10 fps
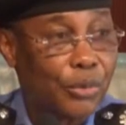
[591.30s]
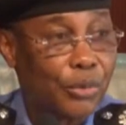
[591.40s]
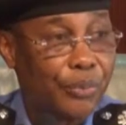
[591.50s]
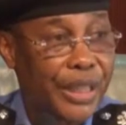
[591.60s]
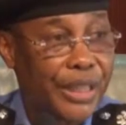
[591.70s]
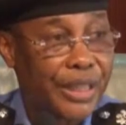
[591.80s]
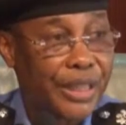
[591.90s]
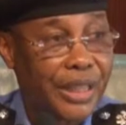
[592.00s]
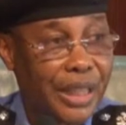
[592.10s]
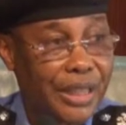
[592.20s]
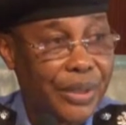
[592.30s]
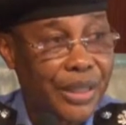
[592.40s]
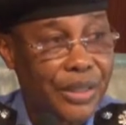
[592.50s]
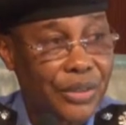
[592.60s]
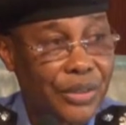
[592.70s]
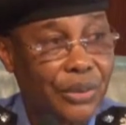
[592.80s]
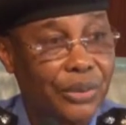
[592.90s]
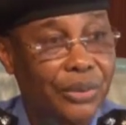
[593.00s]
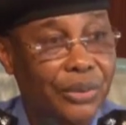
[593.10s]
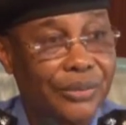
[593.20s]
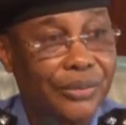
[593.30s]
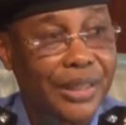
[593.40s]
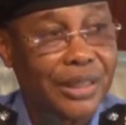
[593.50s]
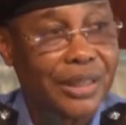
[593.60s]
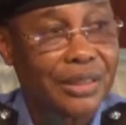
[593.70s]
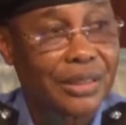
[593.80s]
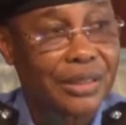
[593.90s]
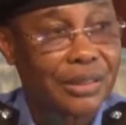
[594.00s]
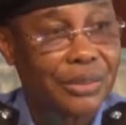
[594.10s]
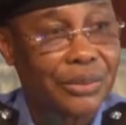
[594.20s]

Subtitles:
for betting and advice on the findings